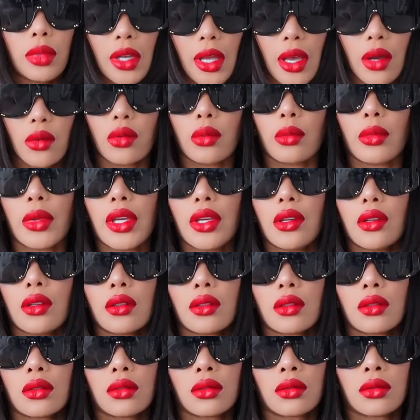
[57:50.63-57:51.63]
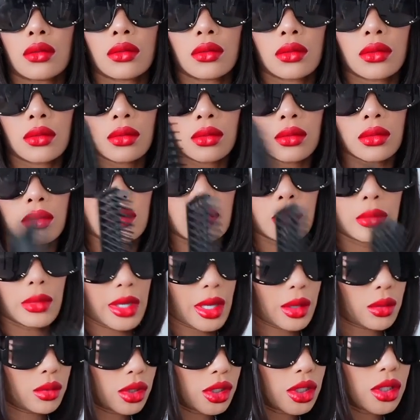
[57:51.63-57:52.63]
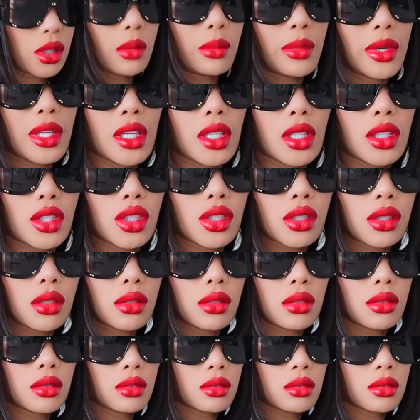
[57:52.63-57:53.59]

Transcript: play with me. Play with your bitch.